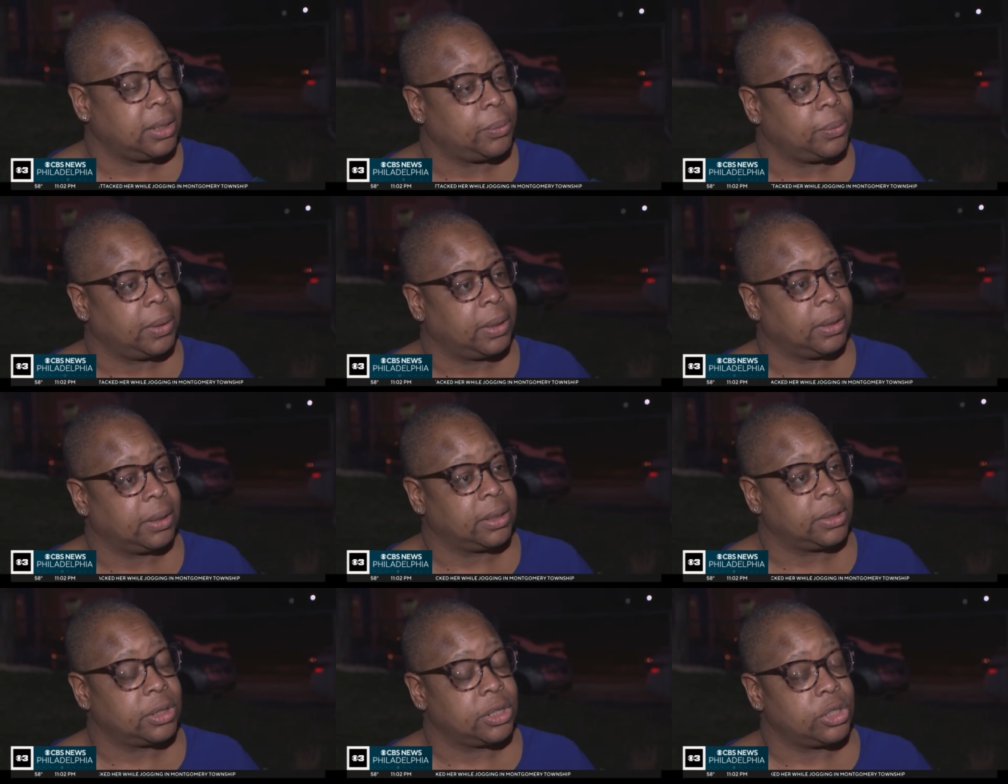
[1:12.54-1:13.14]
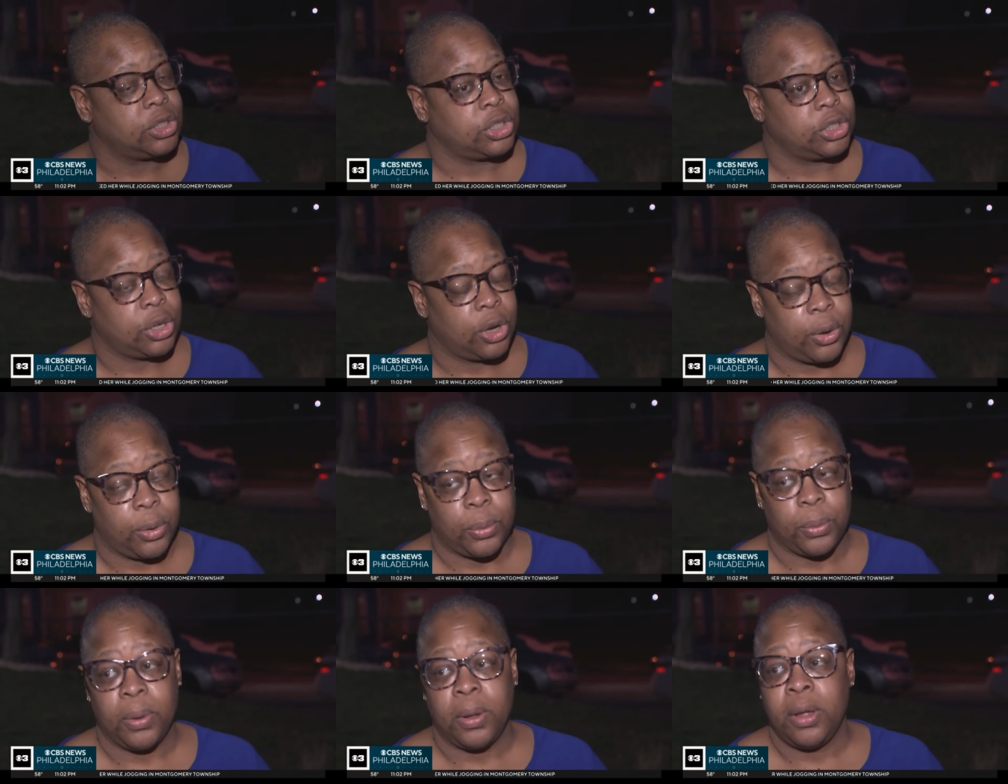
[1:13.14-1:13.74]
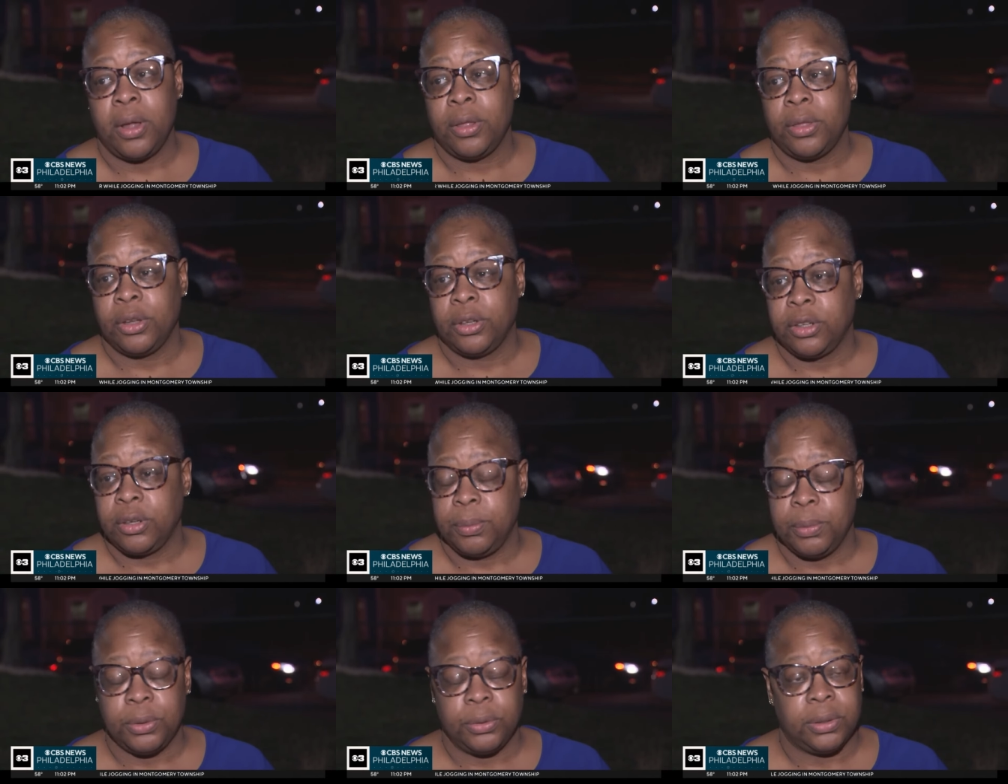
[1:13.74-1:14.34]
wanted to show the
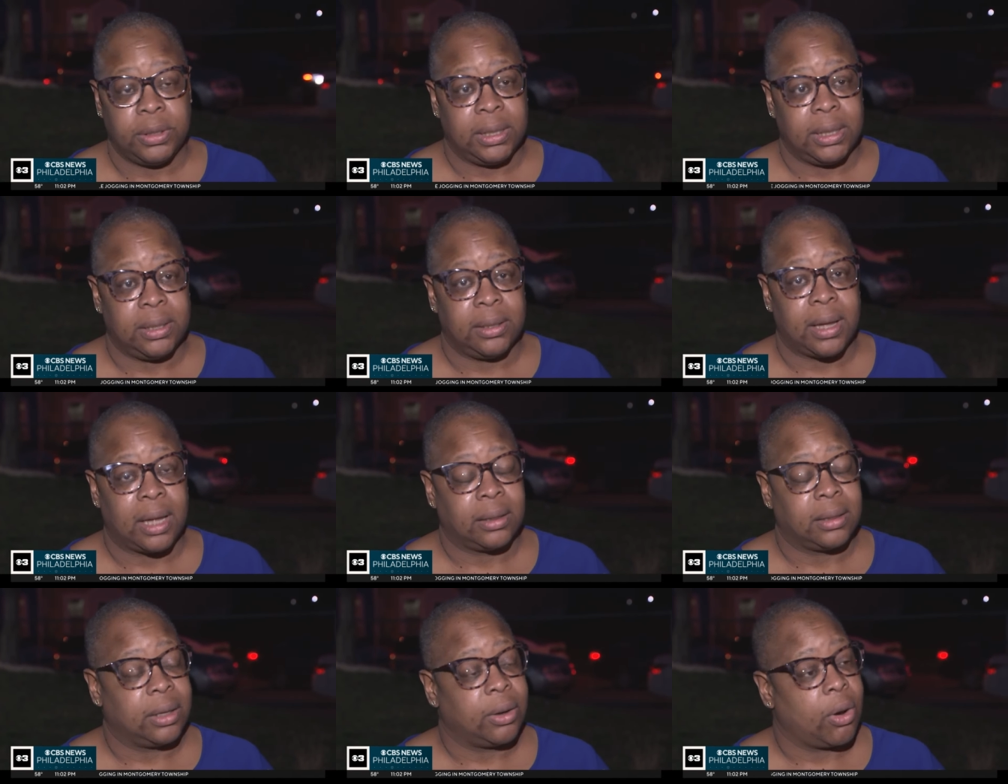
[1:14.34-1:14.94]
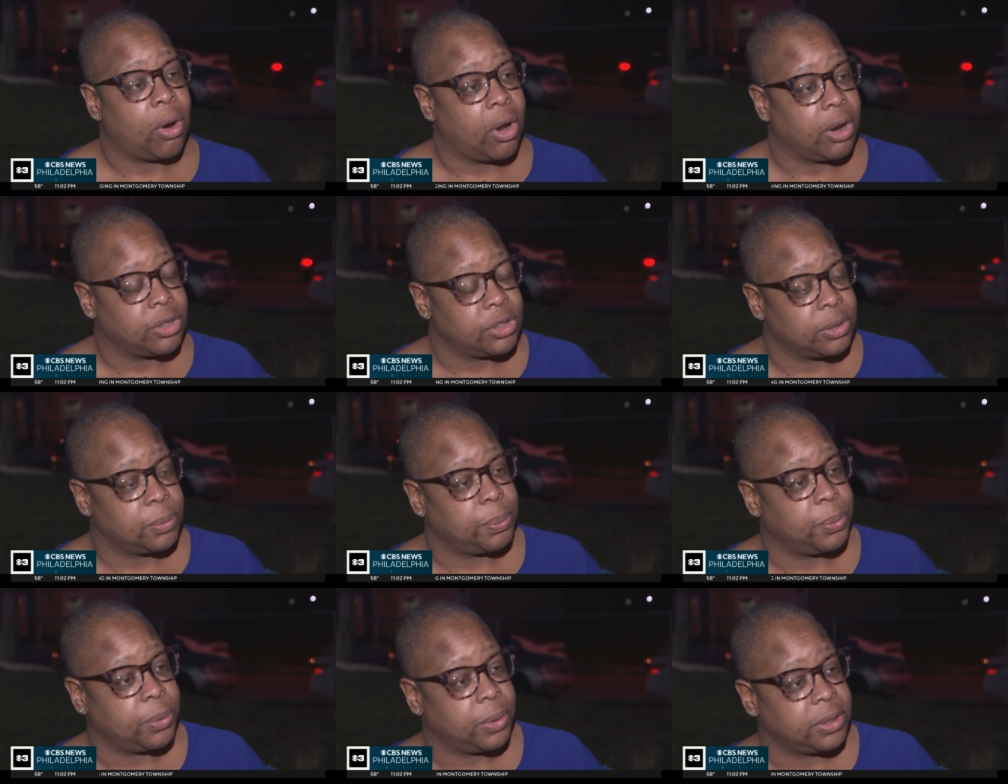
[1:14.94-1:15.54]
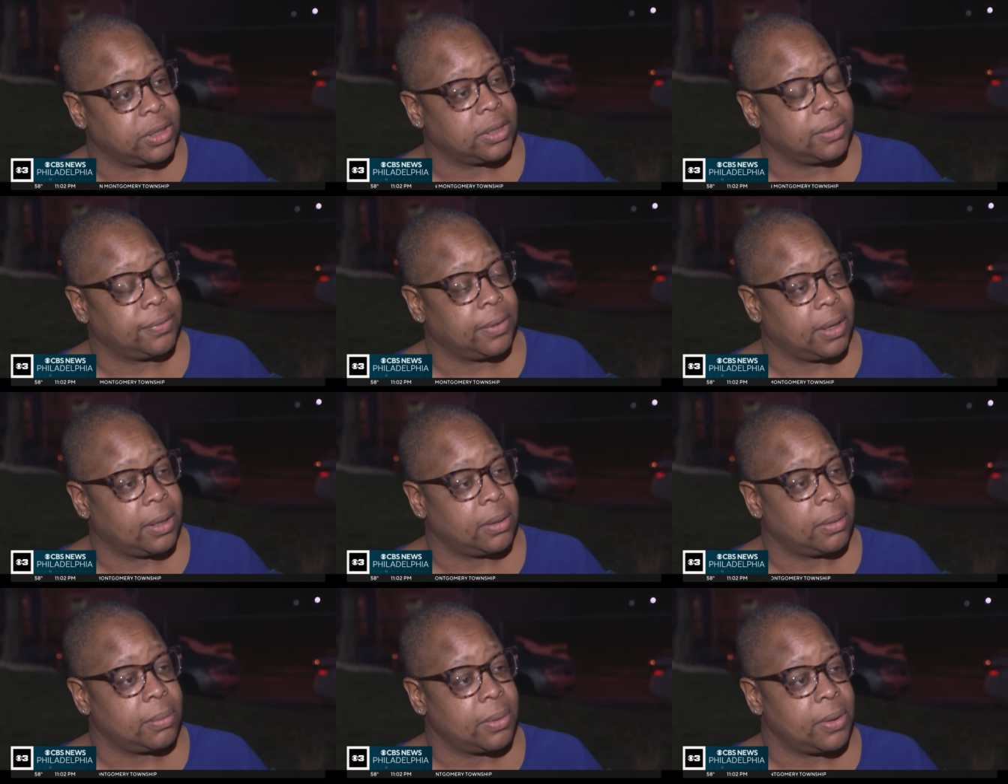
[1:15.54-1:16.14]
community that there are supports
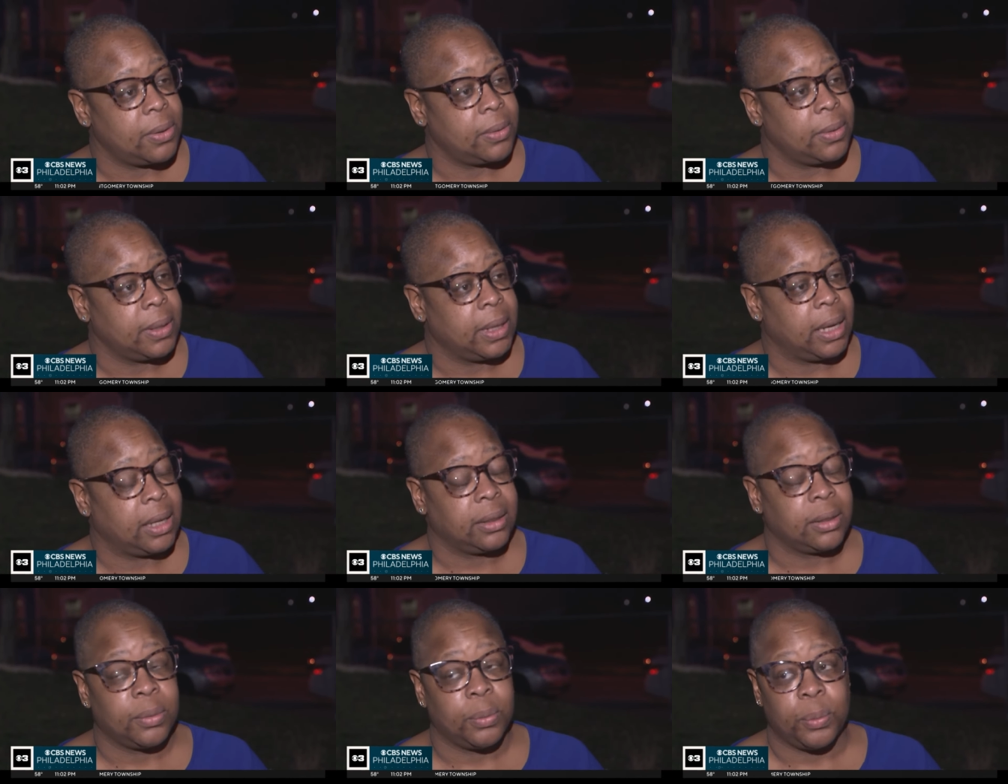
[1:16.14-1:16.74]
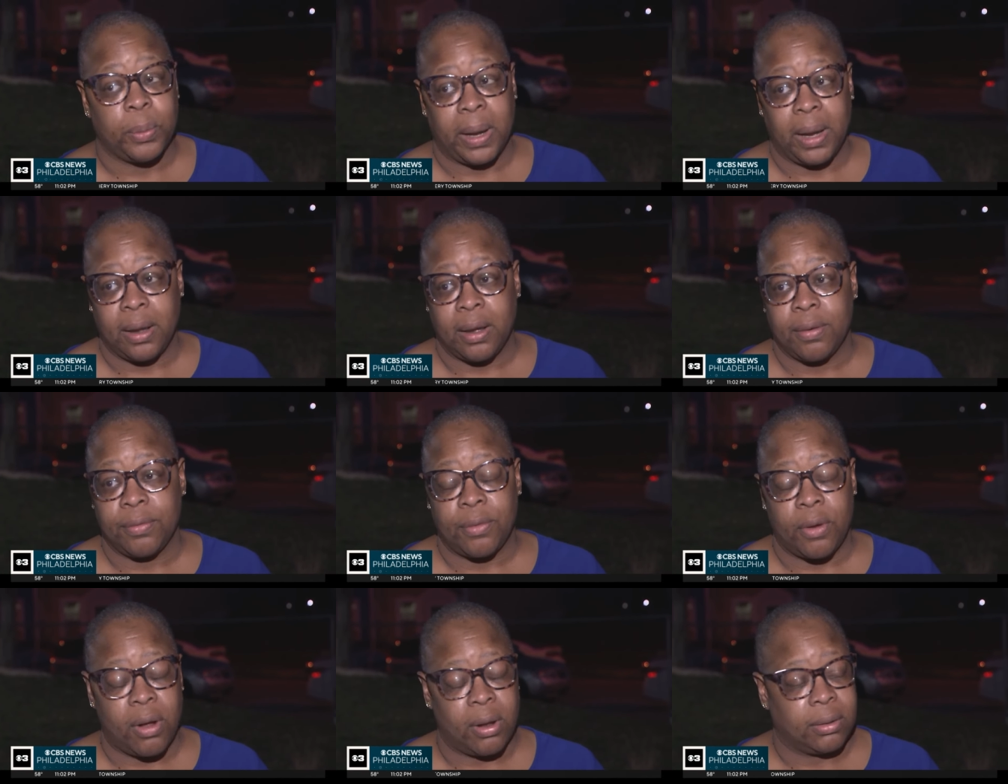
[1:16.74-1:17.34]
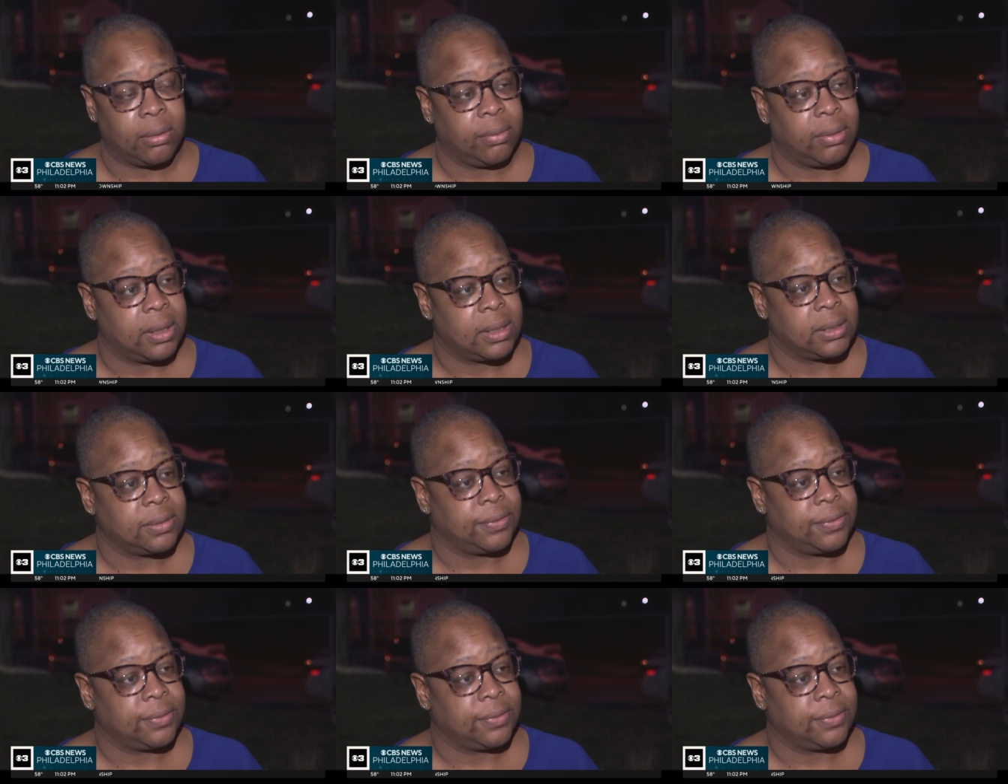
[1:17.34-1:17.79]
available in the wake of all of this